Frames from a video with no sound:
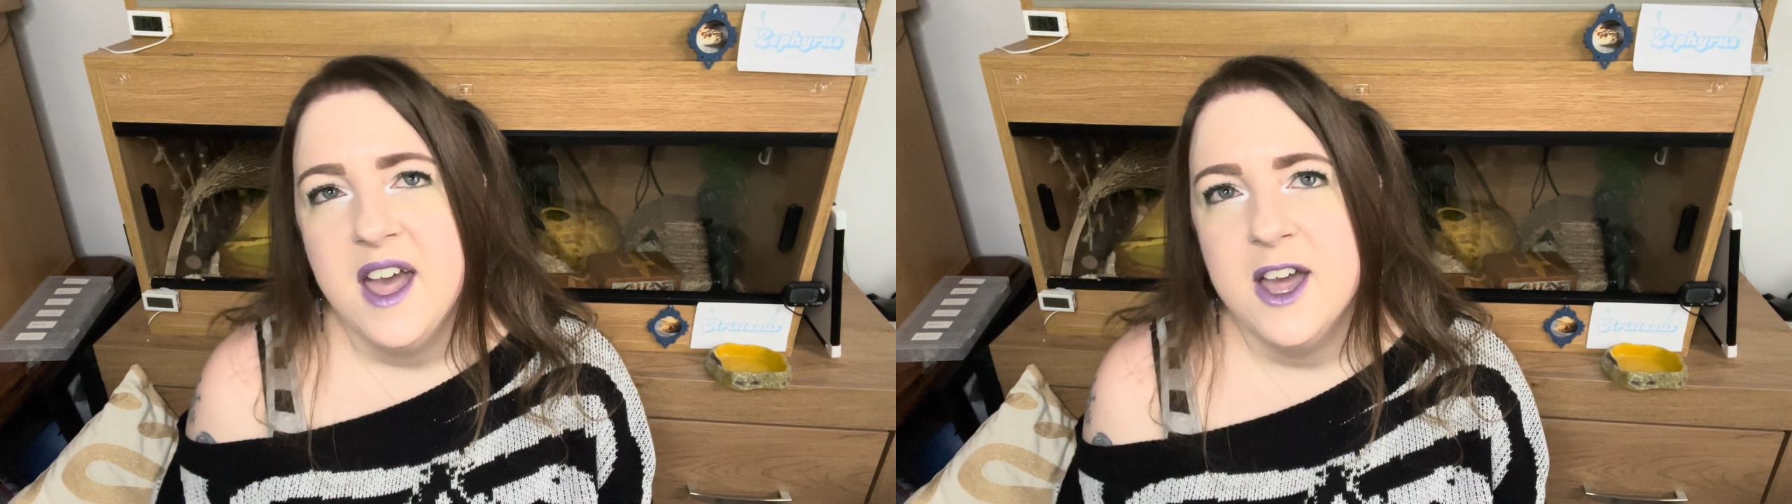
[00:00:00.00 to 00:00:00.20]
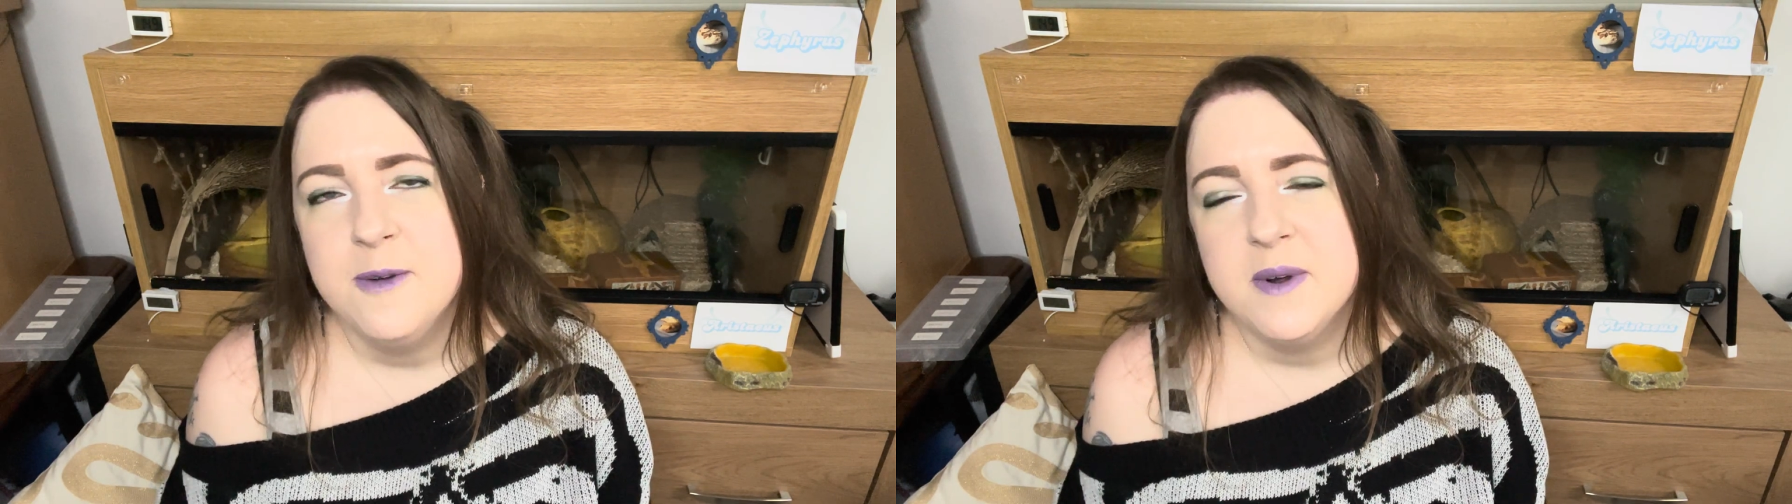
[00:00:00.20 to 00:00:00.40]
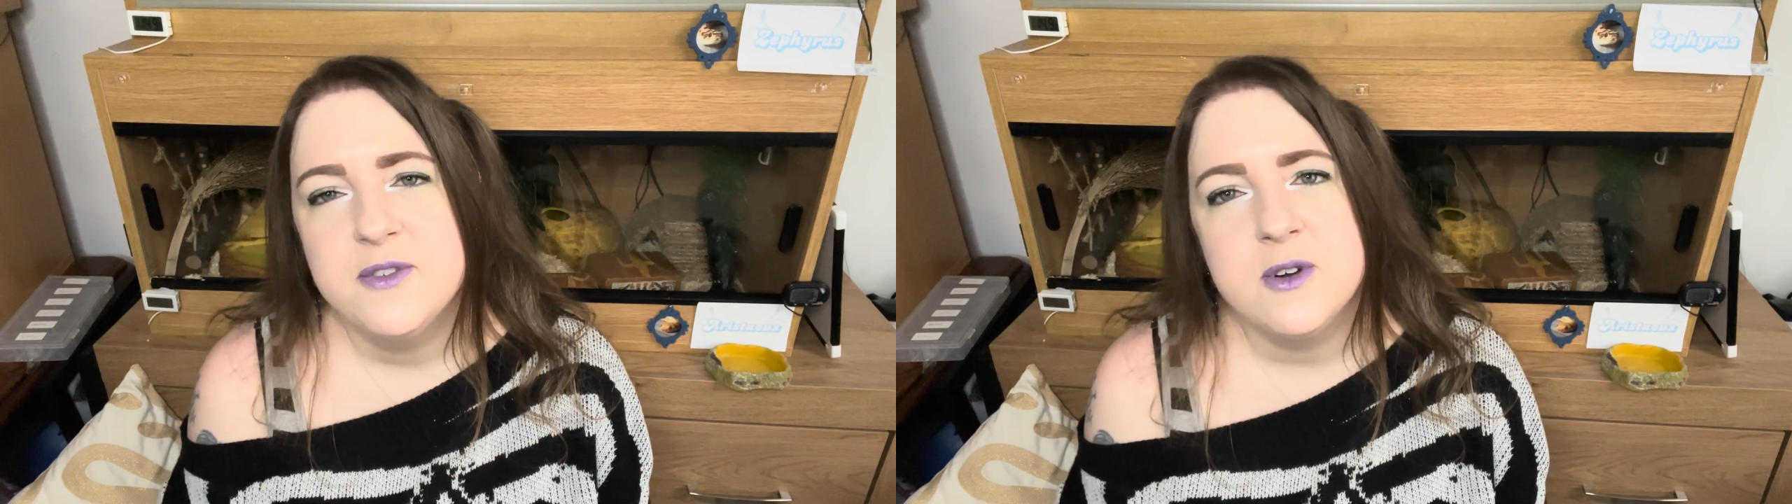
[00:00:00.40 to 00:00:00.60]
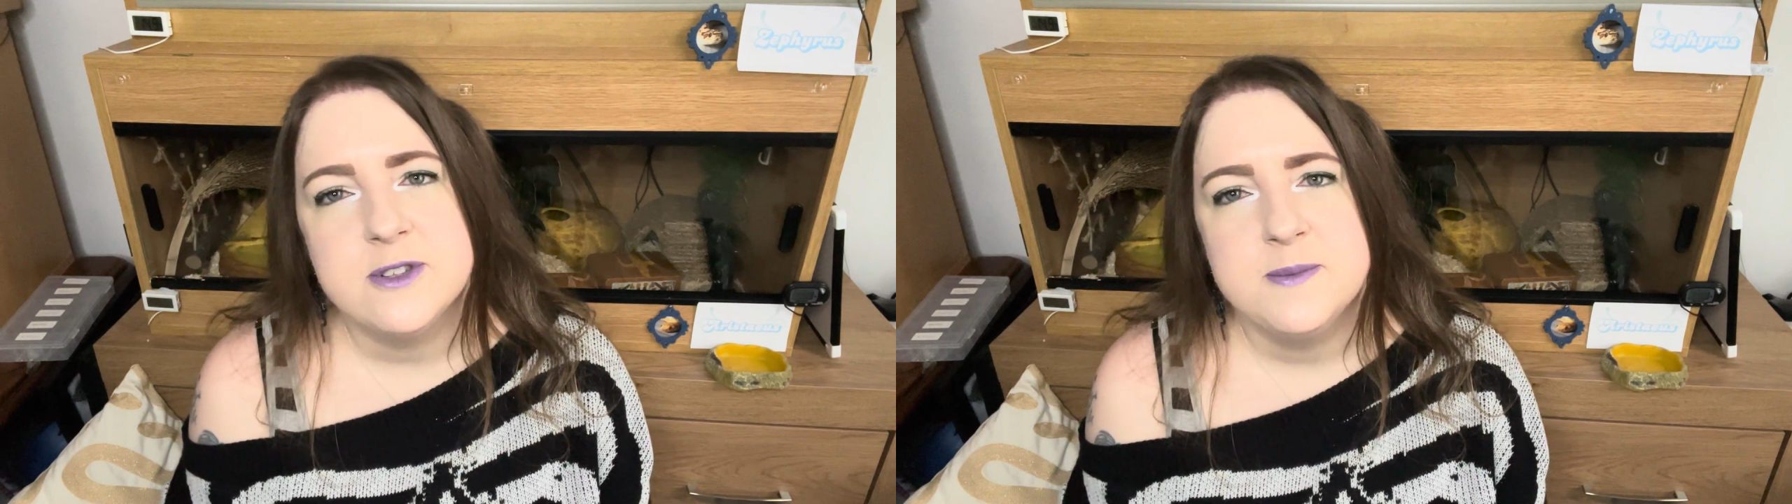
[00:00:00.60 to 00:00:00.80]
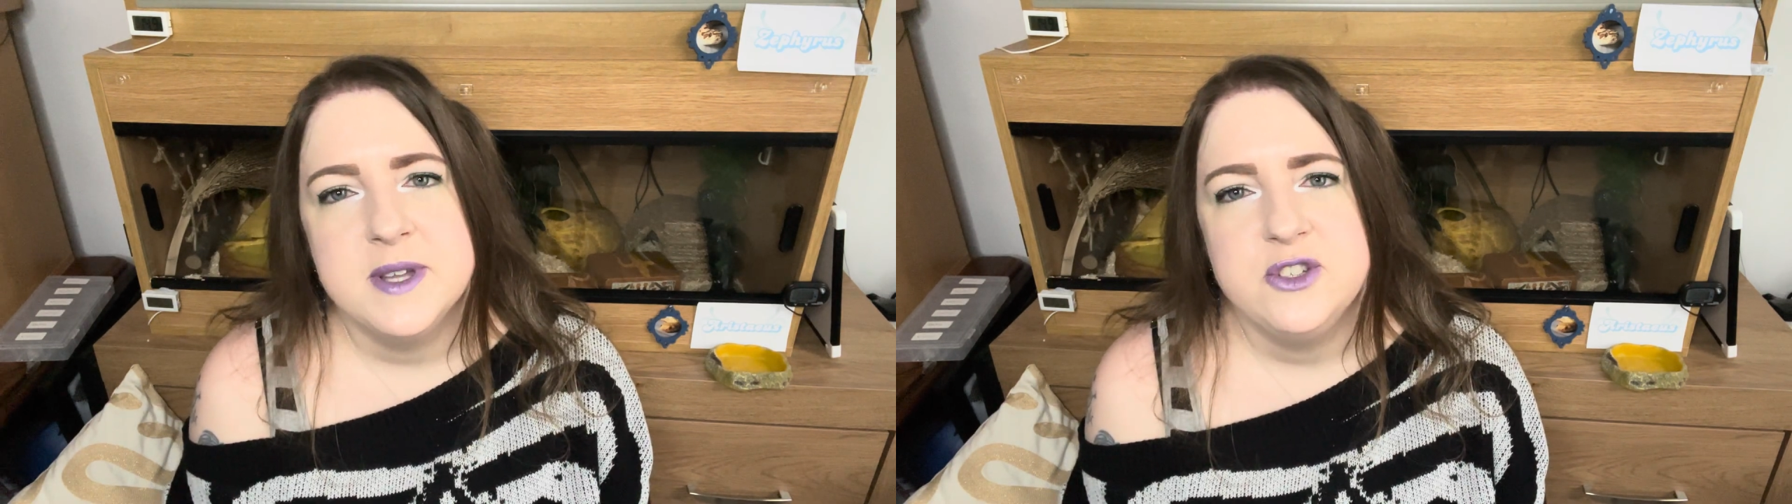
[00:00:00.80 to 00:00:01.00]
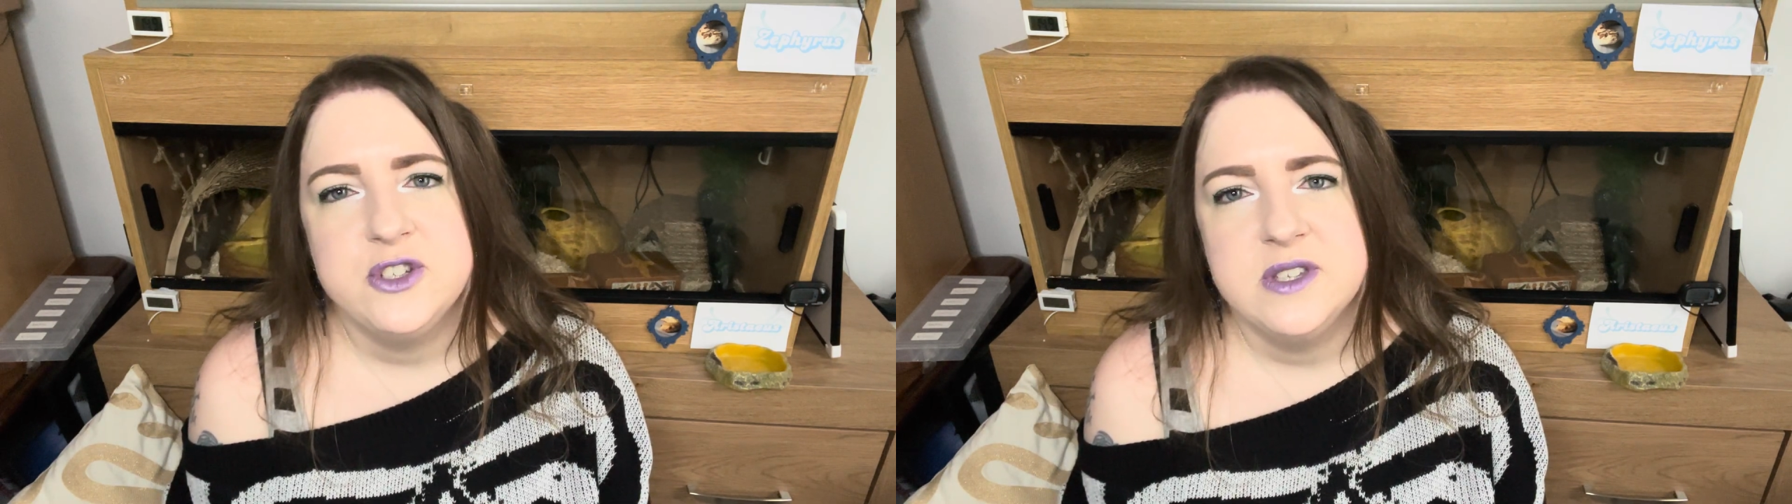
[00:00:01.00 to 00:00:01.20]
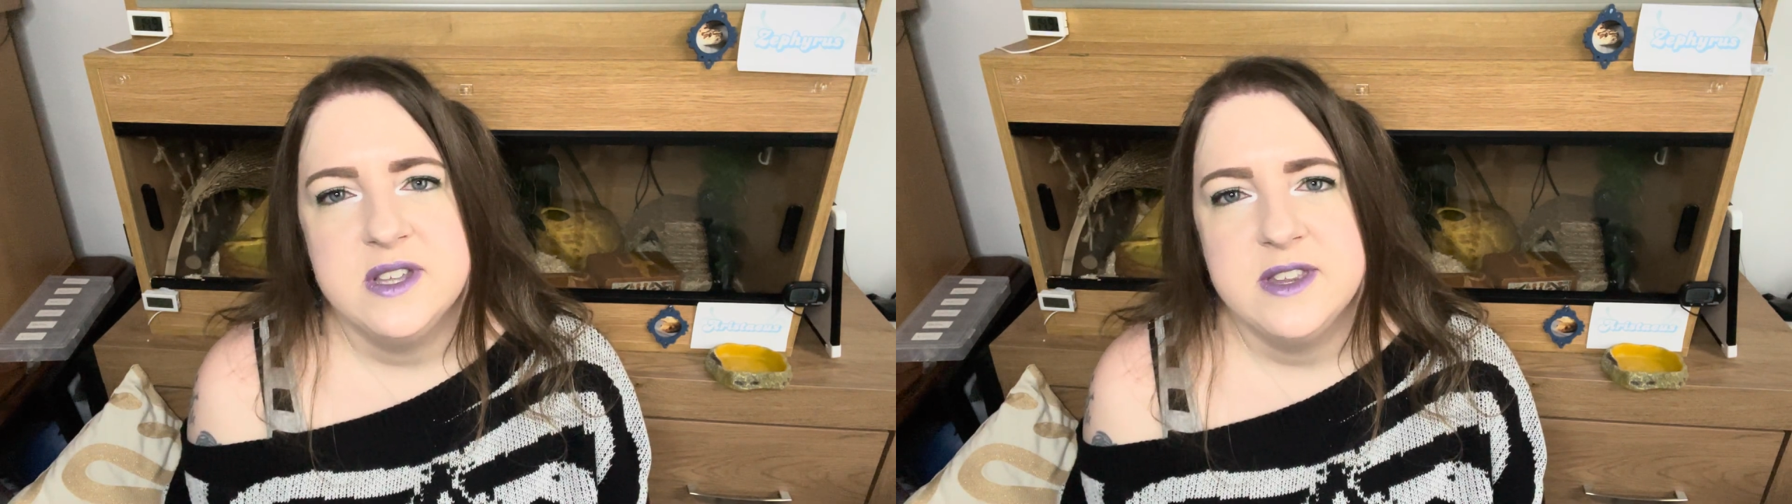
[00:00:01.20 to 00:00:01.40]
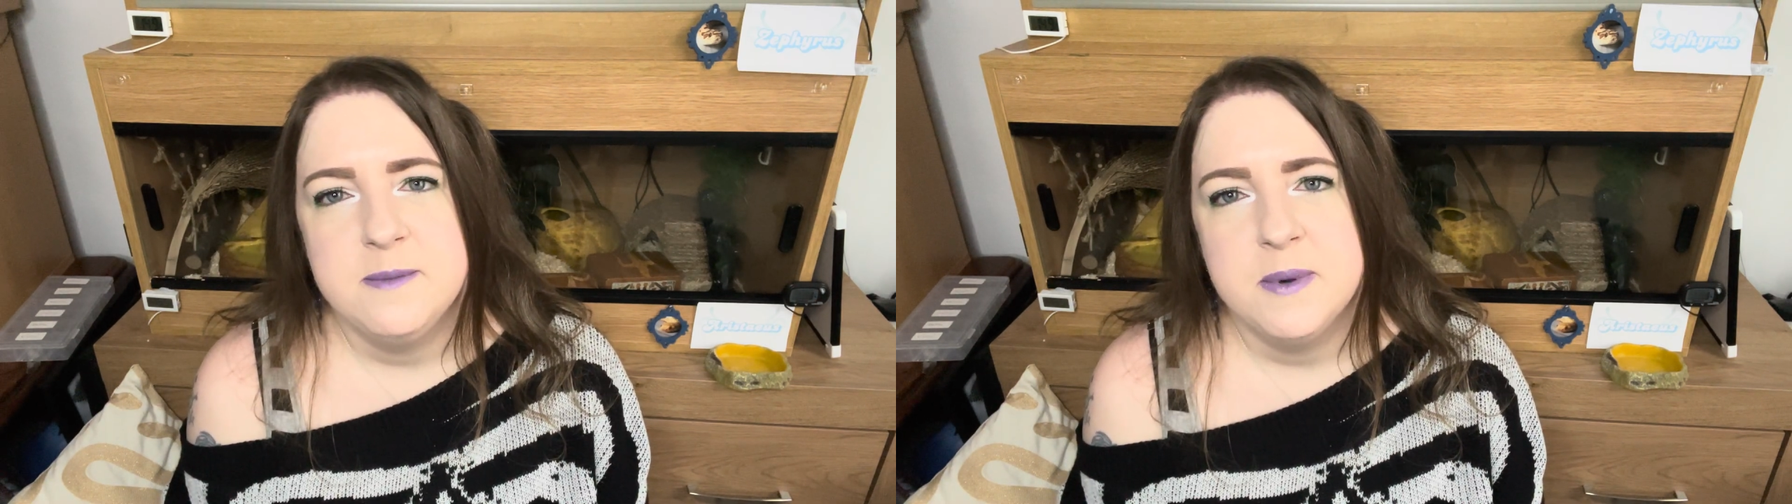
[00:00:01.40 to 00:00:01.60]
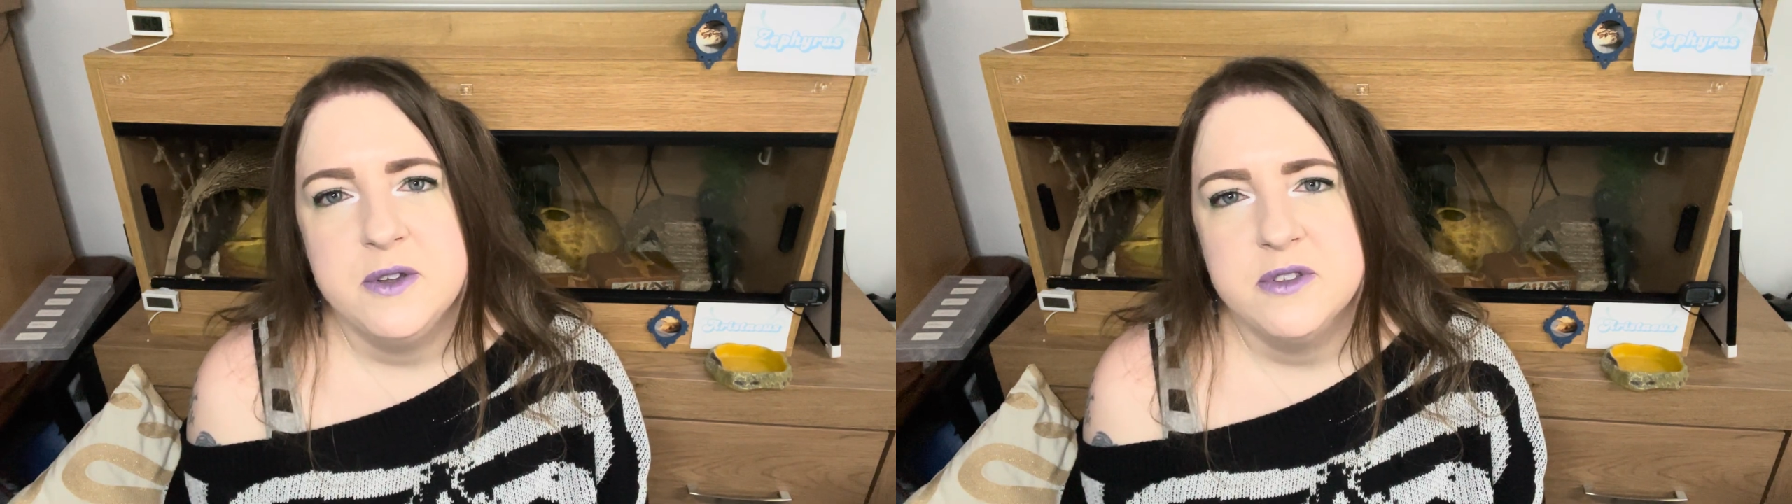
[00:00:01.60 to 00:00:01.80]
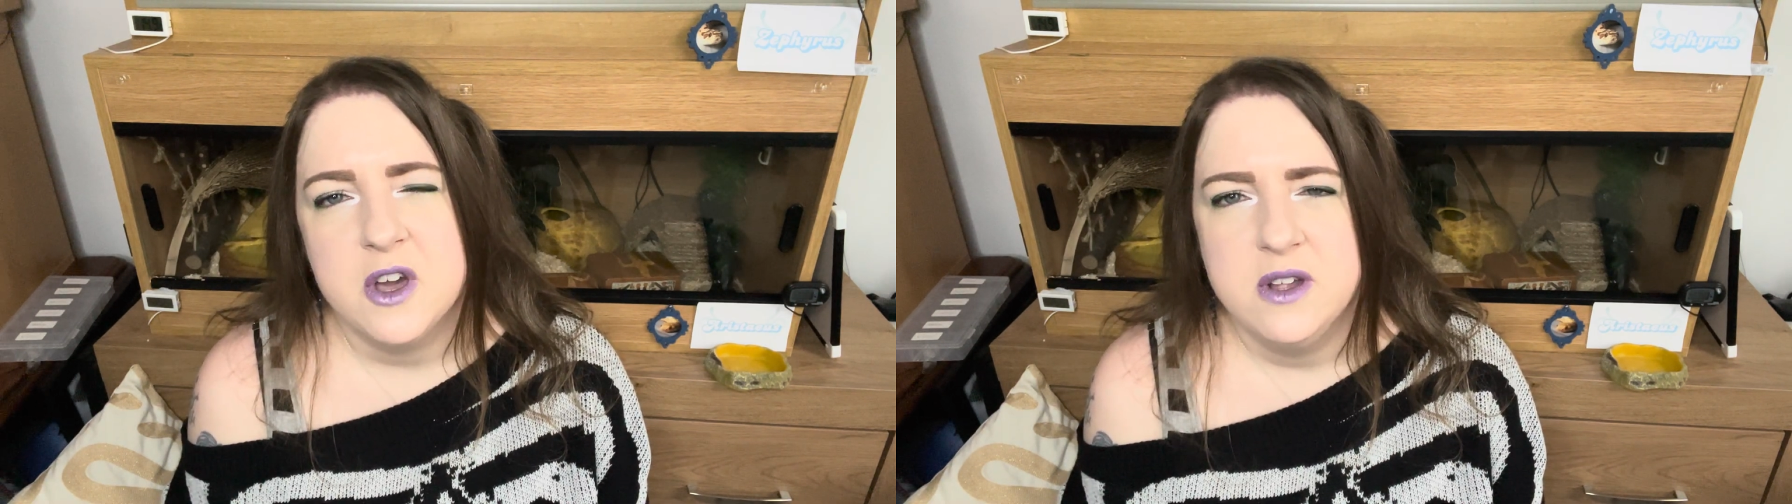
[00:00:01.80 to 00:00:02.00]
I've got to mention that they
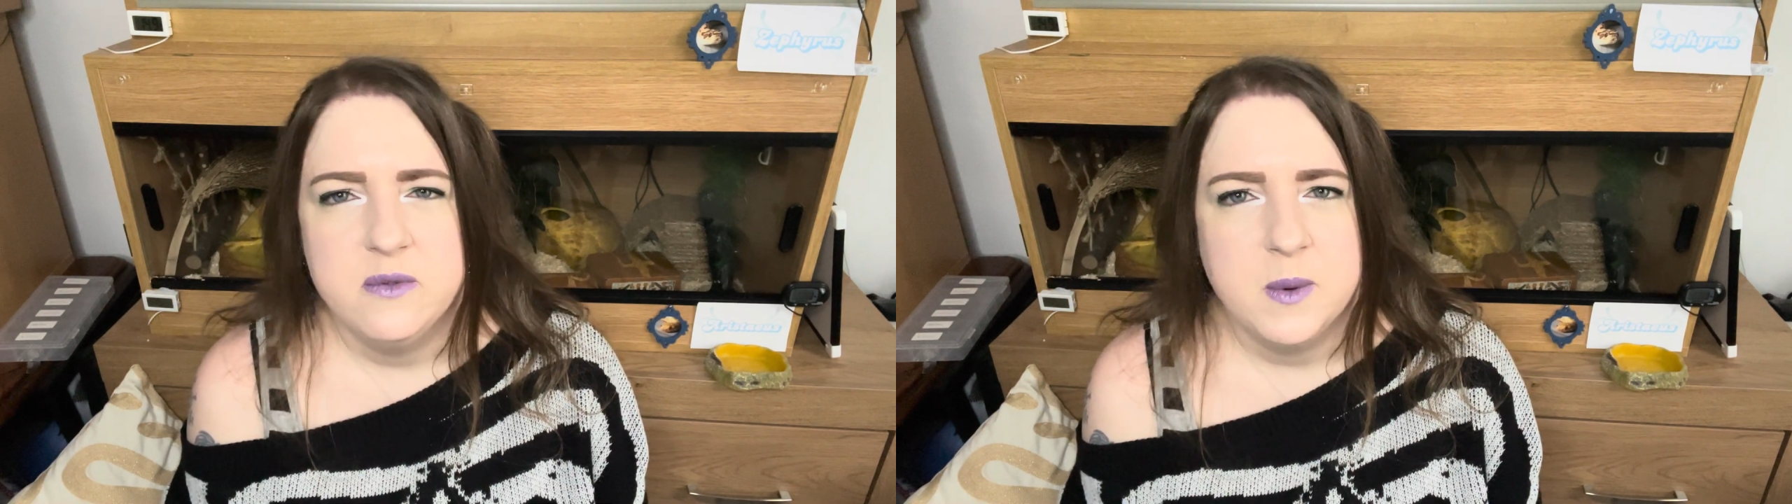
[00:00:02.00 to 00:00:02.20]
both kind